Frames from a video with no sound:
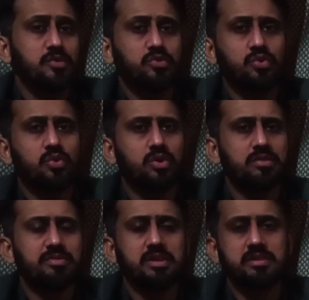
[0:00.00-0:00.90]
So
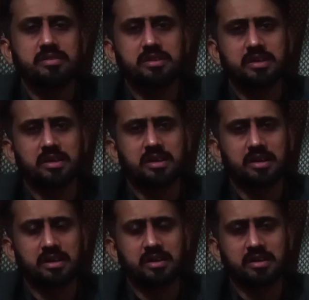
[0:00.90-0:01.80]
if there is
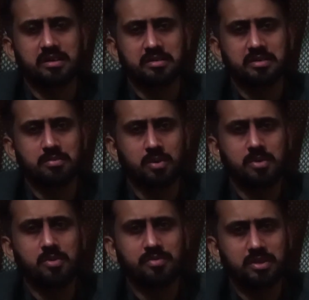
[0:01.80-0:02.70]
the
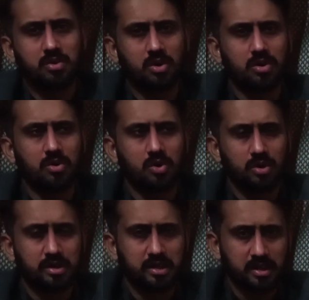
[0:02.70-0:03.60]
problem of the
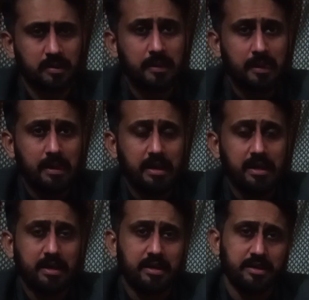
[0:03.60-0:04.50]
cornea,
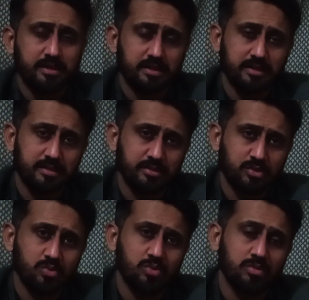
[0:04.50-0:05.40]
and
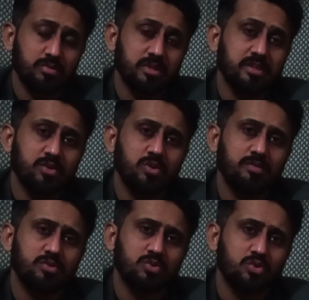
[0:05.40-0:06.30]
the thing you
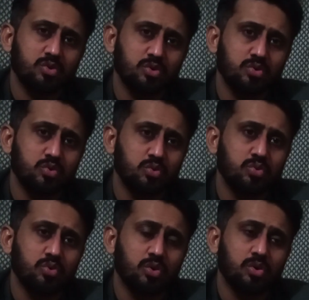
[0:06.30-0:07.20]
have to
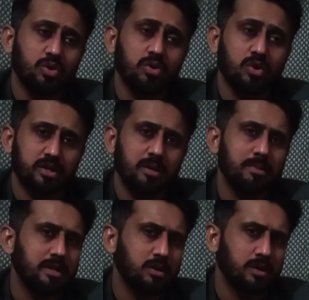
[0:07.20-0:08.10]
do corneal
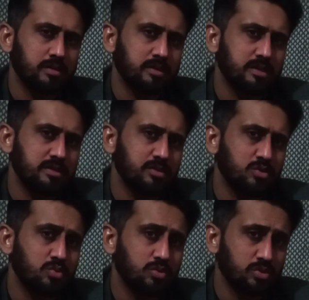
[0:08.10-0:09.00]
abrasion or ulceration,
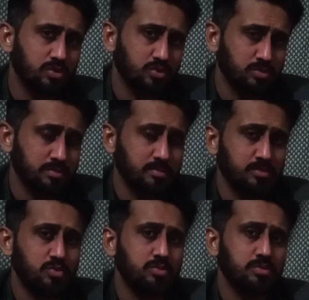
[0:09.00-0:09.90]

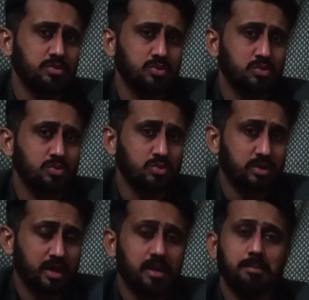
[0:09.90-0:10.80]
you
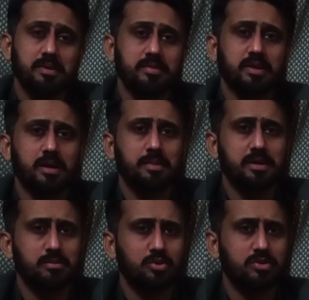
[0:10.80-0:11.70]
can prescribe
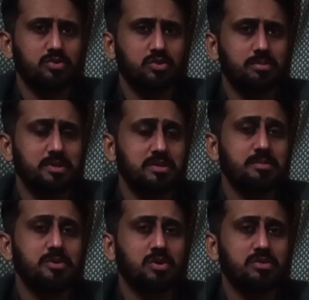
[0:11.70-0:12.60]
antibiotics to the
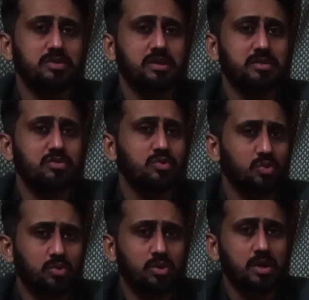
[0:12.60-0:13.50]
patient, because there is
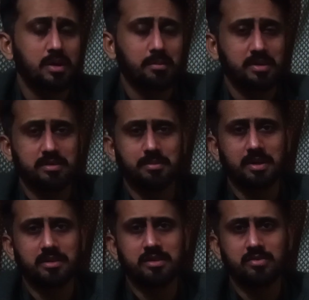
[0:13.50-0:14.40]
no blood
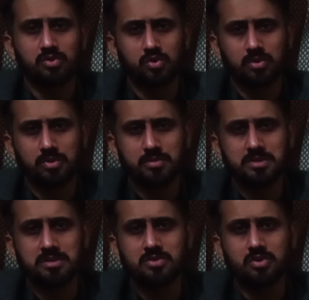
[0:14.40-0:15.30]
supply, there is no
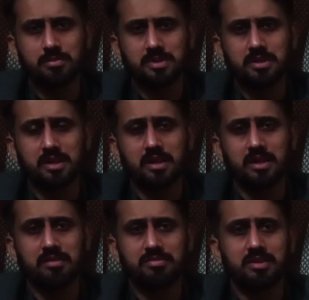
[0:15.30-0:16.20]
WBC to compete
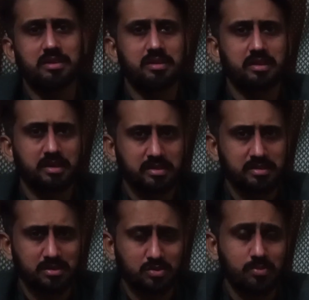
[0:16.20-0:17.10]
if there is
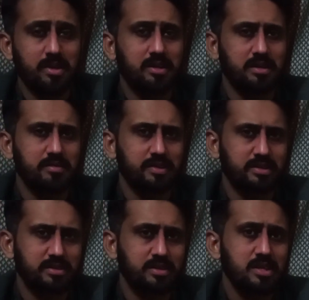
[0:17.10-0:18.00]
a superior
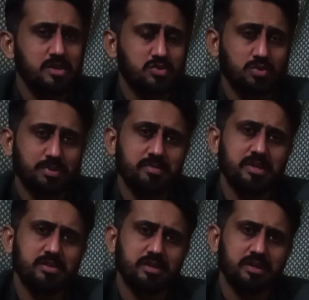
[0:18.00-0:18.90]
infection. So
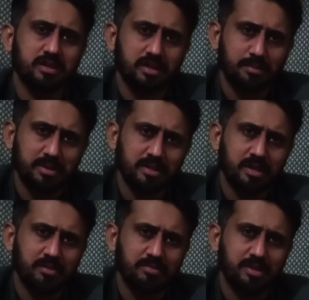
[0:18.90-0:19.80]
prevent
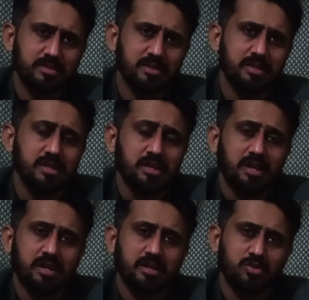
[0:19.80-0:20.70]
bacterial infection,
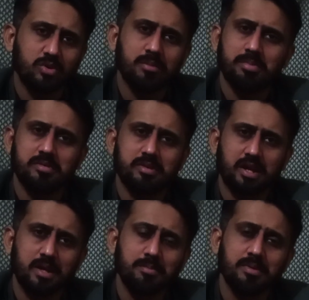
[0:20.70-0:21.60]
you can
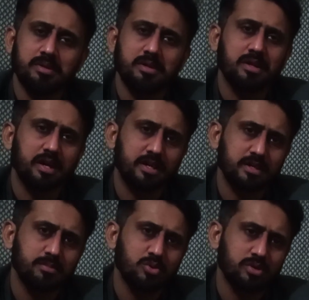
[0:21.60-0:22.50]
prescribe
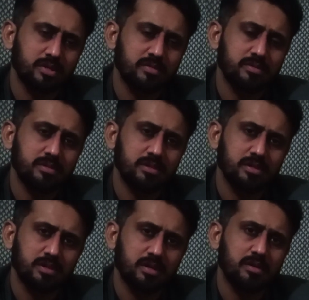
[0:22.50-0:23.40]
antibiotics,
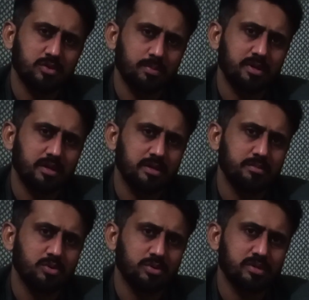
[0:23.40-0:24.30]
topical
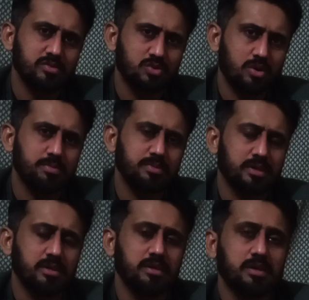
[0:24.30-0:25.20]
antibiotics, drops
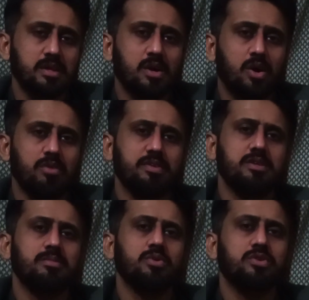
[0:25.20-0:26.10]
of
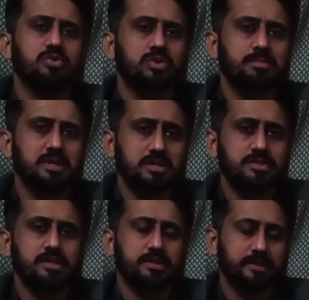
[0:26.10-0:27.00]
antibiotics to the
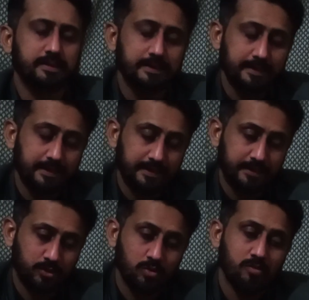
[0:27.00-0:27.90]
patient
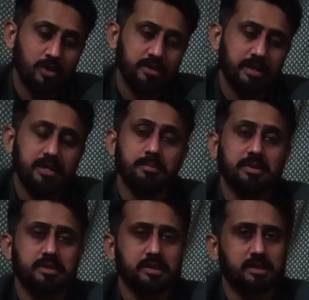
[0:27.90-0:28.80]
to avoid any
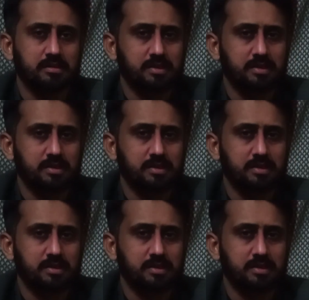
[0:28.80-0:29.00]
bacterial